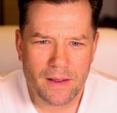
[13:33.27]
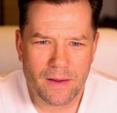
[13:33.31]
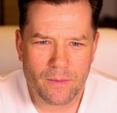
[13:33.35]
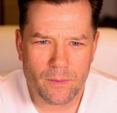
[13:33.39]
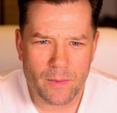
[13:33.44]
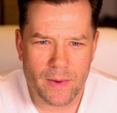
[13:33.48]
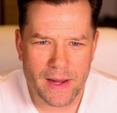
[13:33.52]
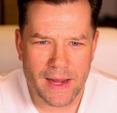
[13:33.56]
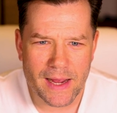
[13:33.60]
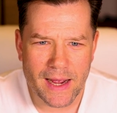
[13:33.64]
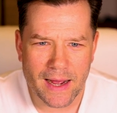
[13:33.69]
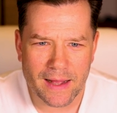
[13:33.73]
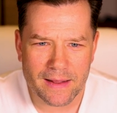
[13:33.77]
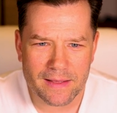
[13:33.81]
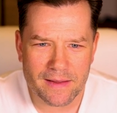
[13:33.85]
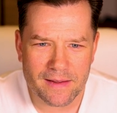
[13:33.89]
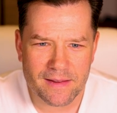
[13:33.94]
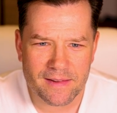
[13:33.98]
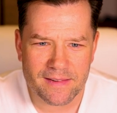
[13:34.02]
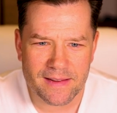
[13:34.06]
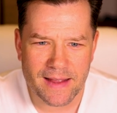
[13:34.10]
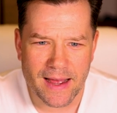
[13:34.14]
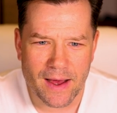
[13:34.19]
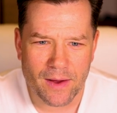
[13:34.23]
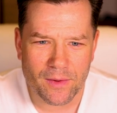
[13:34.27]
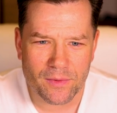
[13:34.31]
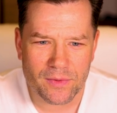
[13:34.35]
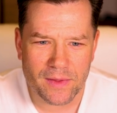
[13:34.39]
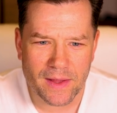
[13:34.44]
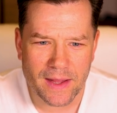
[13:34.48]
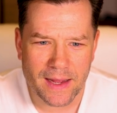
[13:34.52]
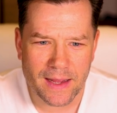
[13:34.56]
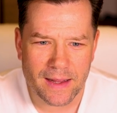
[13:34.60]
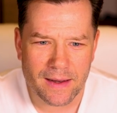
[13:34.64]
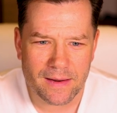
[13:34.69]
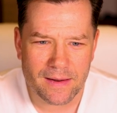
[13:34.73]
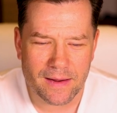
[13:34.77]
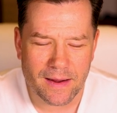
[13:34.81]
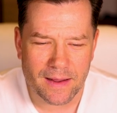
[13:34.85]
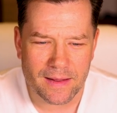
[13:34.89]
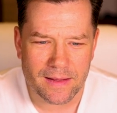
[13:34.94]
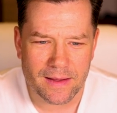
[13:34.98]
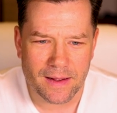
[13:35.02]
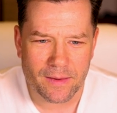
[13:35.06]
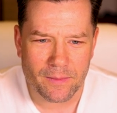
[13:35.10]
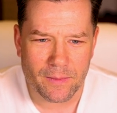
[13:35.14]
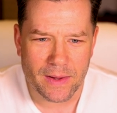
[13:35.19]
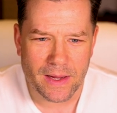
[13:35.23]
we got the south end, and
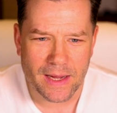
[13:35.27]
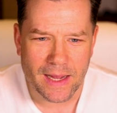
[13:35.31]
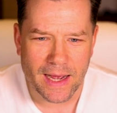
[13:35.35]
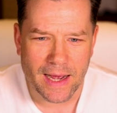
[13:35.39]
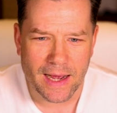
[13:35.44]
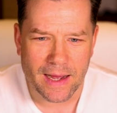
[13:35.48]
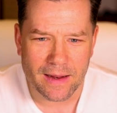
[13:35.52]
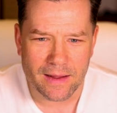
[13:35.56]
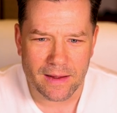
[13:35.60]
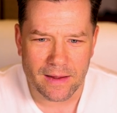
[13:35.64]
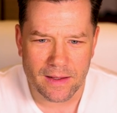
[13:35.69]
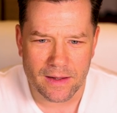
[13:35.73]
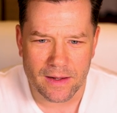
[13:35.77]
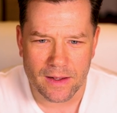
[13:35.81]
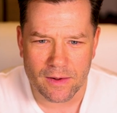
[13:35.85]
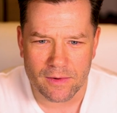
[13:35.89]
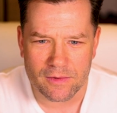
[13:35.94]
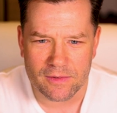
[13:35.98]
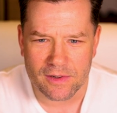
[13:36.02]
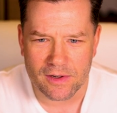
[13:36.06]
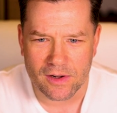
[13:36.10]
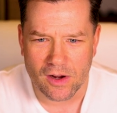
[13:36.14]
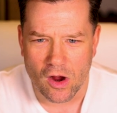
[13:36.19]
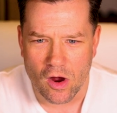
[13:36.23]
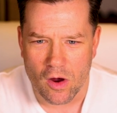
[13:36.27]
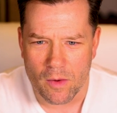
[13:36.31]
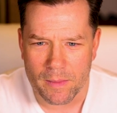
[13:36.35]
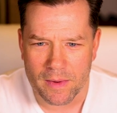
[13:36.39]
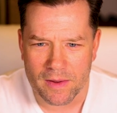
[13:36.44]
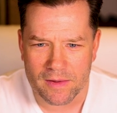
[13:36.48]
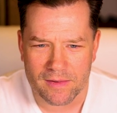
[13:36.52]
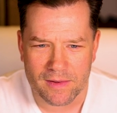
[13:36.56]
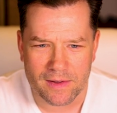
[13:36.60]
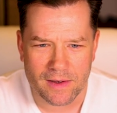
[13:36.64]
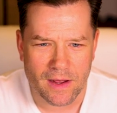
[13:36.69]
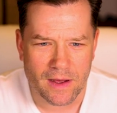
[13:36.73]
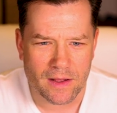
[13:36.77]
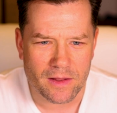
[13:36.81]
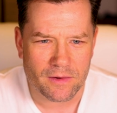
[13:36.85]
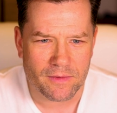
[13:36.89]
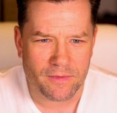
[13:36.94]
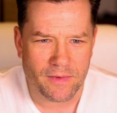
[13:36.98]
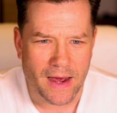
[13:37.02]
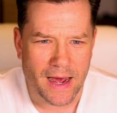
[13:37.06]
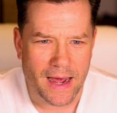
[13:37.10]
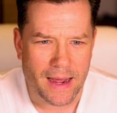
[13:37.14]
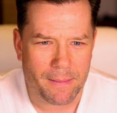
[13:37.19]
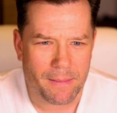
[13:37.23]
then we got, Tacoma's another
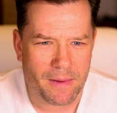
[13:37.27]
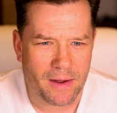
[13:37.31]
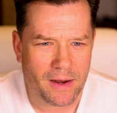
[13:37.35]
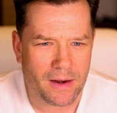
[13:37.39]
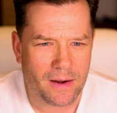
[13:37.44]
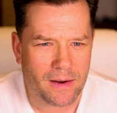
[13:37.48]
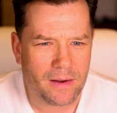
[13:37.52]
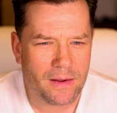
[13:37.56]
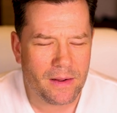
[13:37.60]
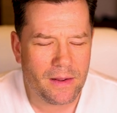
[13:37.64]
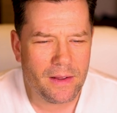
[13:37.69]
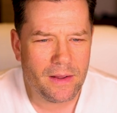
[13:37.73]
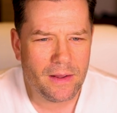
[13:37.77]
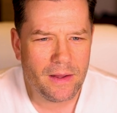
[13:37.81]
vibe here.